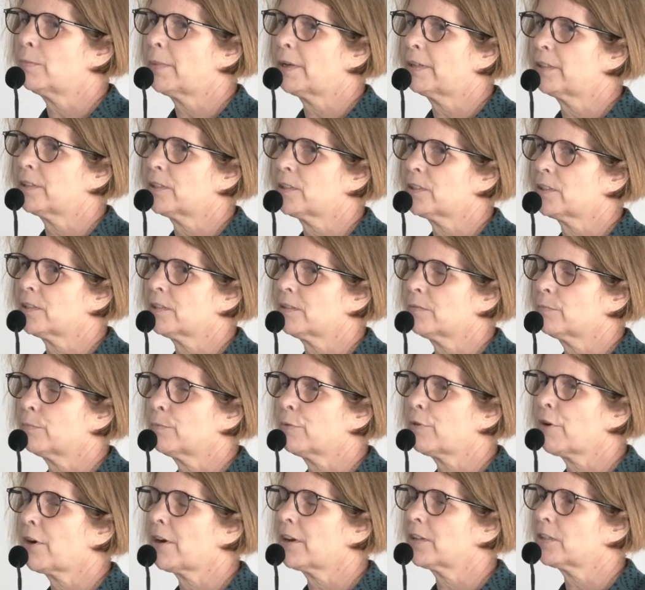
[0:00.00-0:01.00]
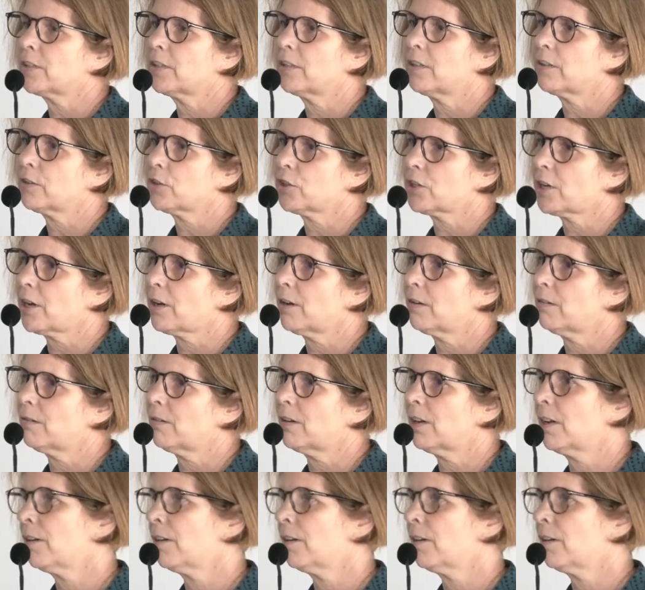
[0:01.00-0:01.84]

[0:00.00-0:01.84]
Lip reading: months prior to the show,